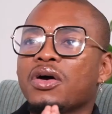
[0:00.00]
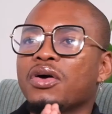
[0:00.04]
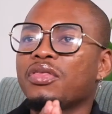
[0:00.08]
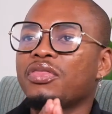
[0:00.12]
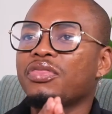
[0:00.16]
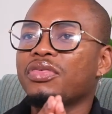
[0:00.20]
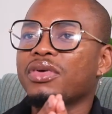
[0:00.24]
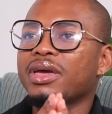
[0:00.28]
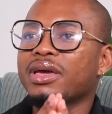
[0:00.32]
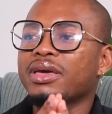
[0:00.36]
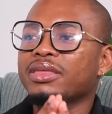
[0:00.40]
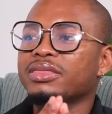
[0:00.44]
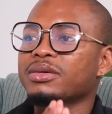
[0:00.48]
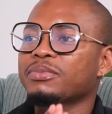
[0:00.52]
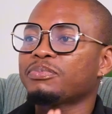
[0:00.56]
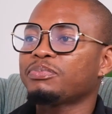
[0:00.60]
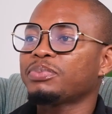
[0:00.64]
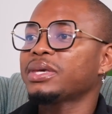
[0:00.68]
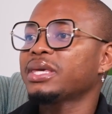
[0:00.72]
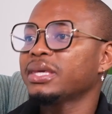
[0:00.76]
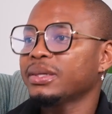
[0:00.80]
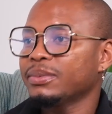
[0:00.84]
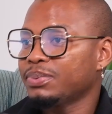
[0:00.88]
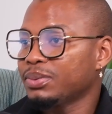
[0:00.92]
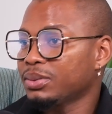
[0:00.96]
the
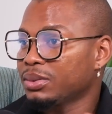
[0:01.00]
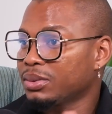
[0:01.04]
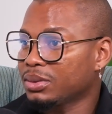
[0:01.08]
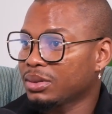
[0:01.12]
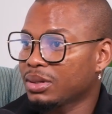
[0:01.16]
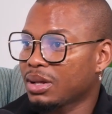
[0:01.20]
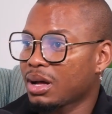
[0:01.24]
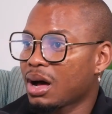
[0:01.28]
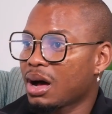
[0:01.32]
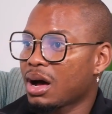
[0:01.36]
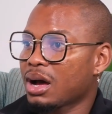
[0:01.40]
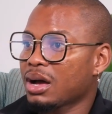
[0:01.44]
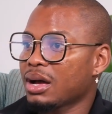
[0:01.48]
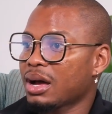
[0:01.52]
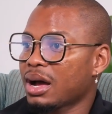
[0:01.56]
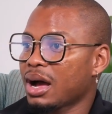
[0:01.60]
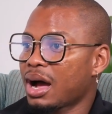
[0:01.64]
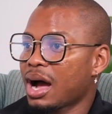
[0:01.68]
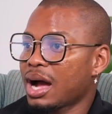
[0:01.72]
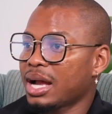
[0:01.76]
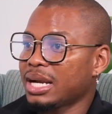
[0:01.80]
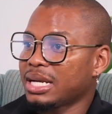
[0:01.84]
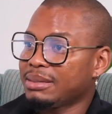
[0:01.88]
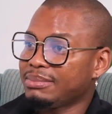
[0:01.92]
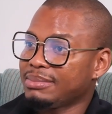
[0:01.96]
people
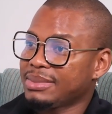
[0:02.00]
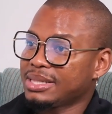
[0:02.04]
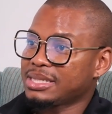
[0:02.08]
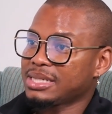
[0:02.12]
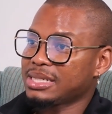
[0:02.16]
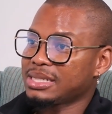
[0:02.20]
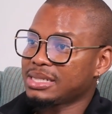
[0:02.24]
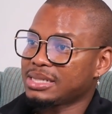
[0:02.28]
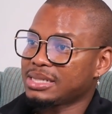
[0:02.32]
are limited.